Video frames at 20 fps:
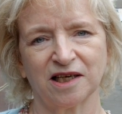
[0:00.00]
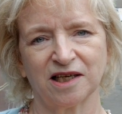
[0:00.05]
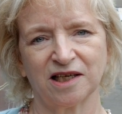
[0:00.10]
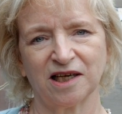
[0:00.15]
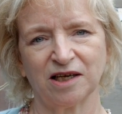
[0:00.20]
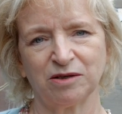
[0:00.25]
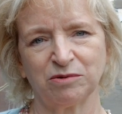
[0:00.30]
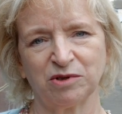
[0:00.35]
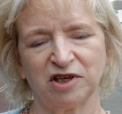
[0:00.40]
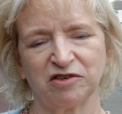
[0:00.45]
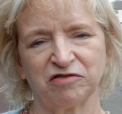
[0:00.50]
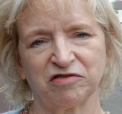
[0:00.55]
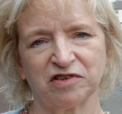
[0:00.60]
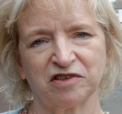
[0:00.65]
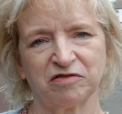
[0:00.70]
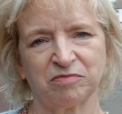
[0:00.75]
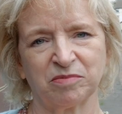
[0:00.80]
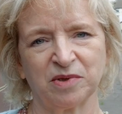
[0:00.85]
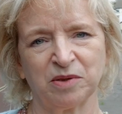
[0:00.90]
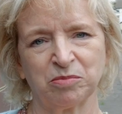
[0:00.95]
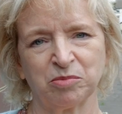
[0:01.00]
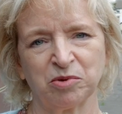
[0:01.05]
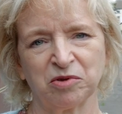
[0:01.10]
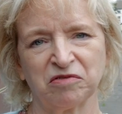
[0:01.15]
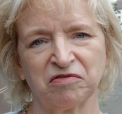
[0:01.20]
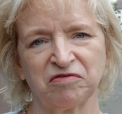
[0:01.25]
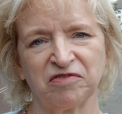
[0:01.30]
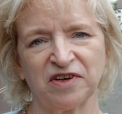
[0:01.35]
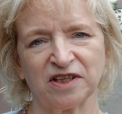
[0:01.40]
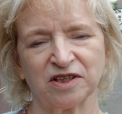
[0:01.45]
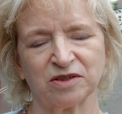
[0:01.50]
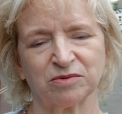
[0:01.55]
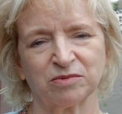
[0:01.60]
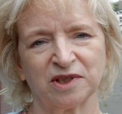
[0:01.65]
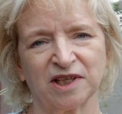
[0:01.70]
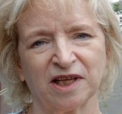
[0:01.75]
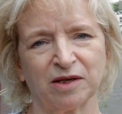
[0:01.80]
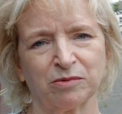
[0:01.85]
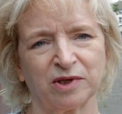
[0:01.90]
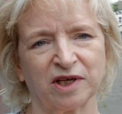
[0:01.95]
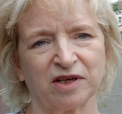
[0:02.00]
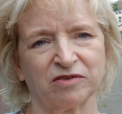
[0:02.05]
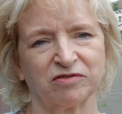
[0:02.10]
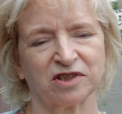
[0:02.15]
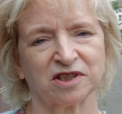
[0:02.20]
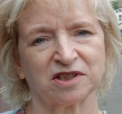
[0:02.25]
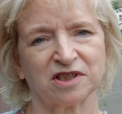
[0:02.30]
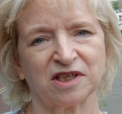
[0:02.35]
You know, if people felt when they were given a